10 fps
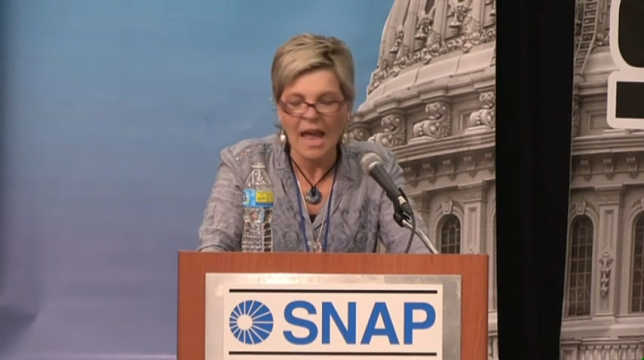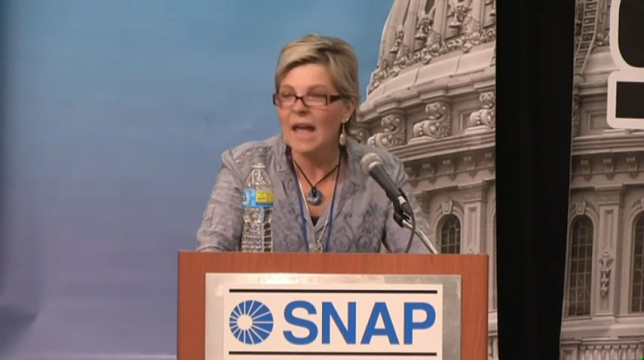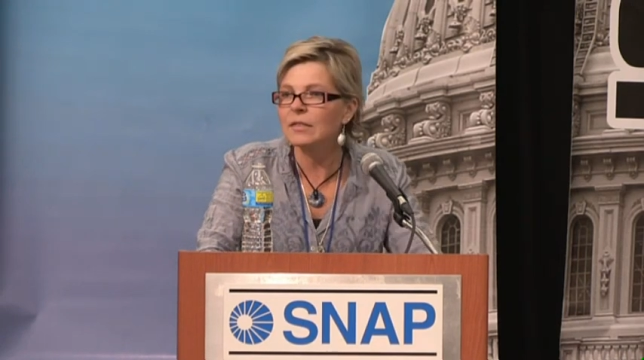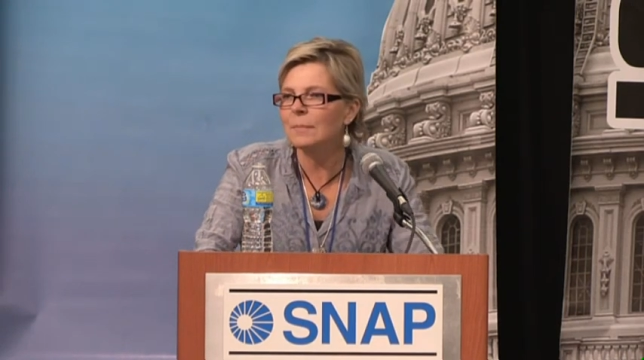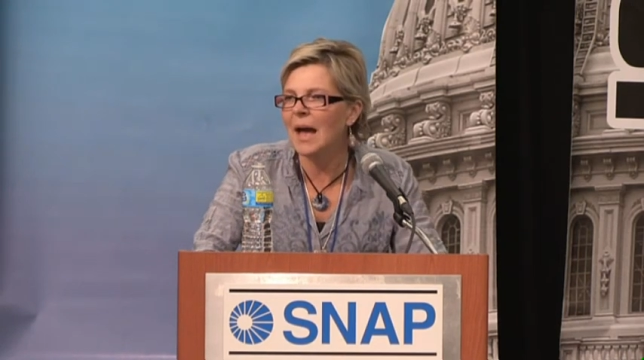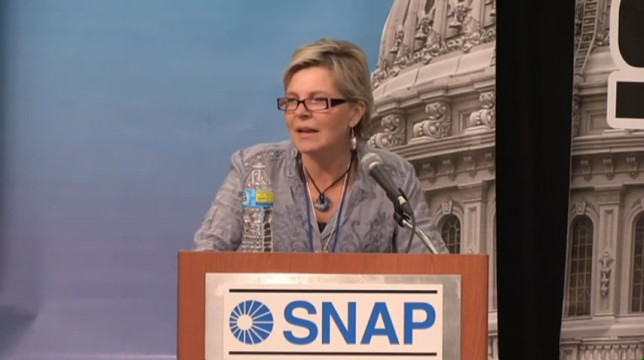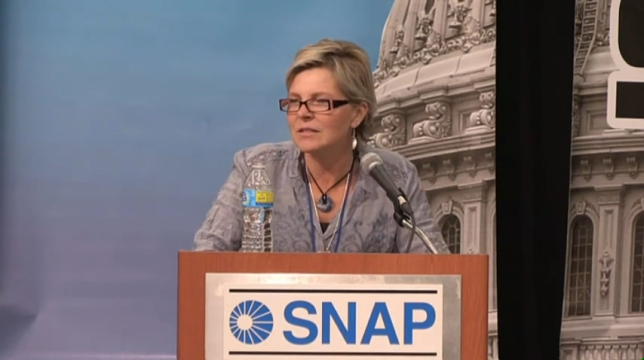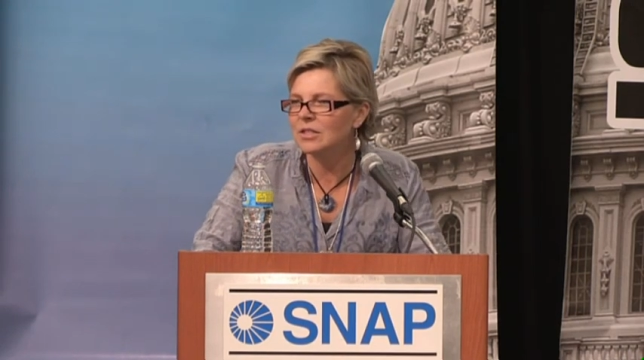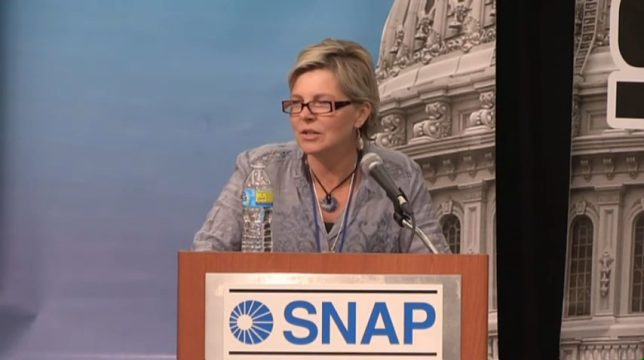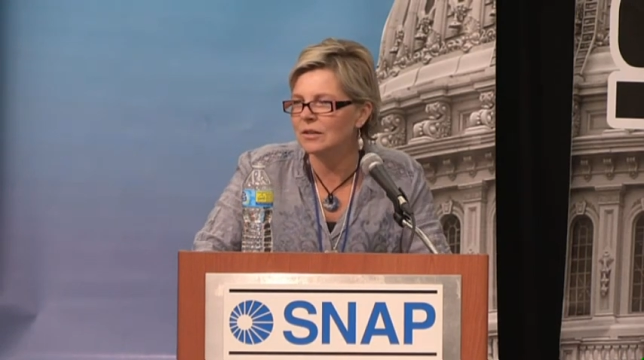And the
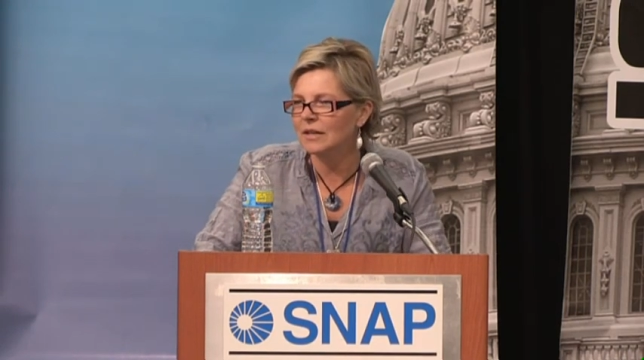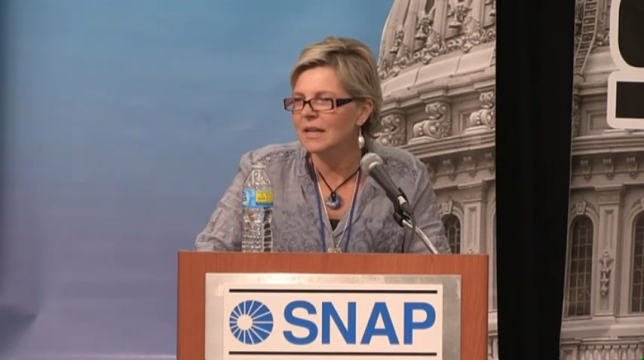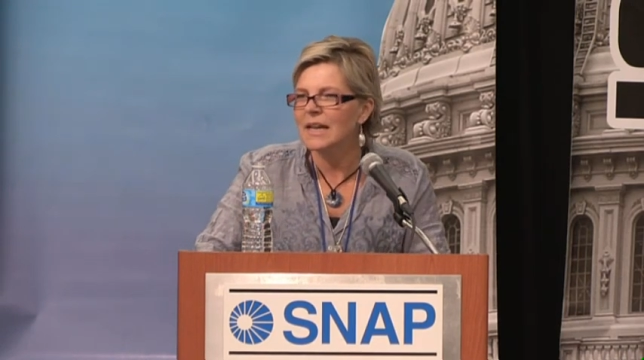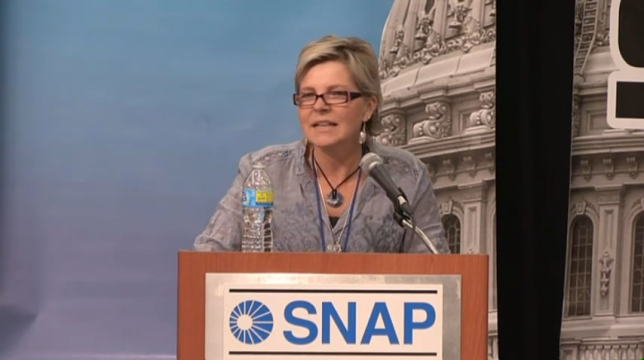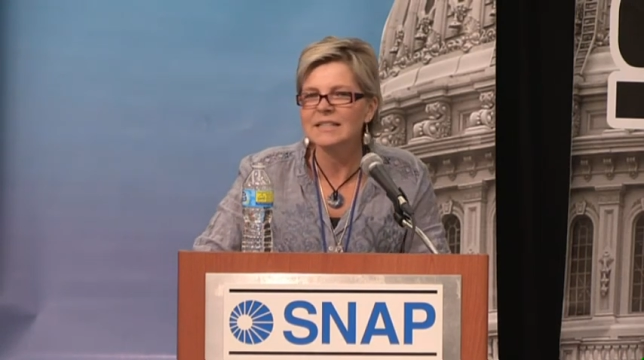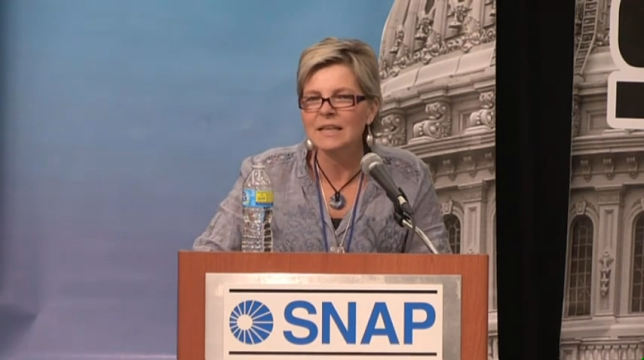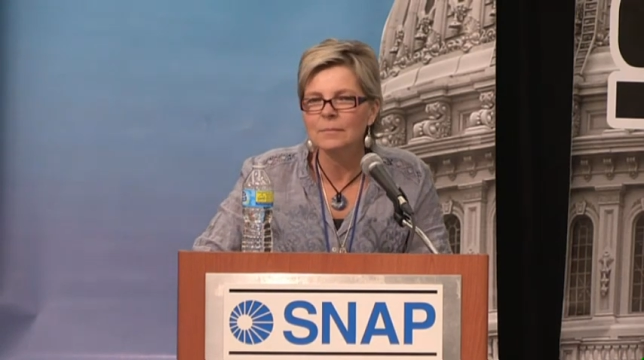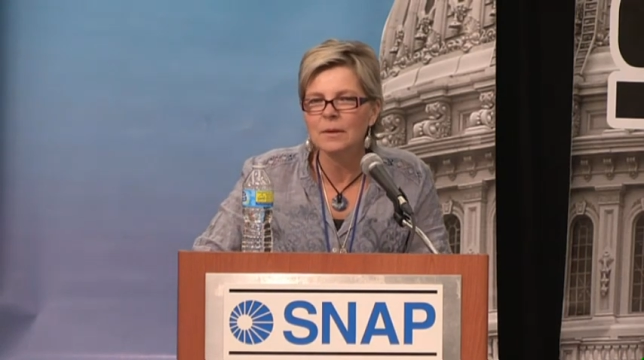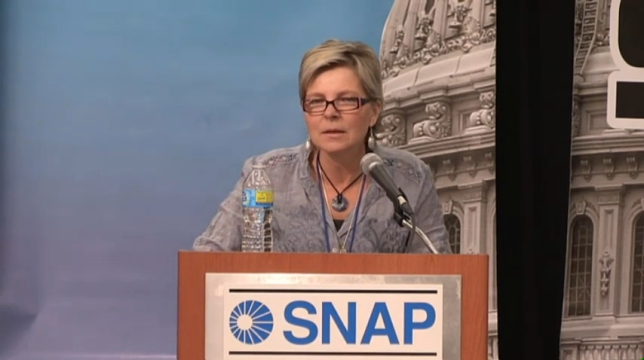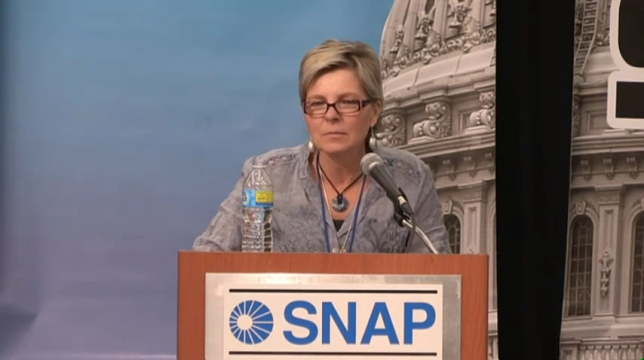pastor is the
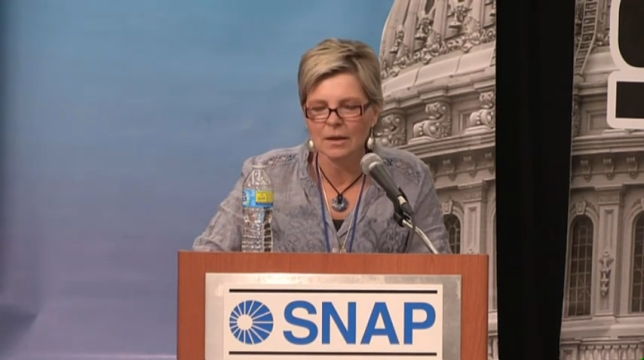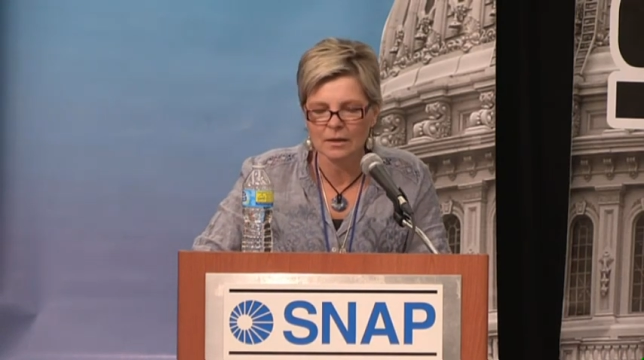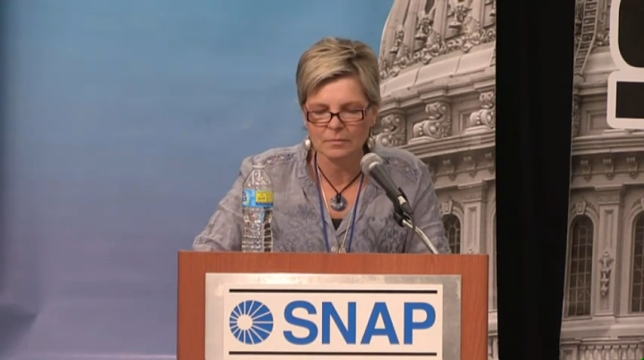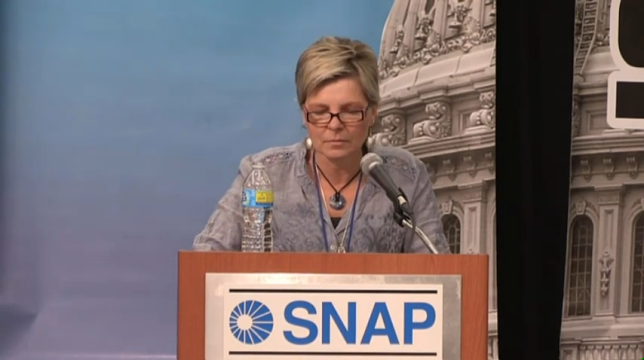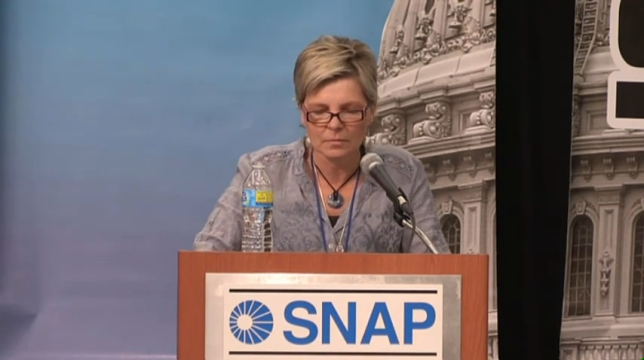epitome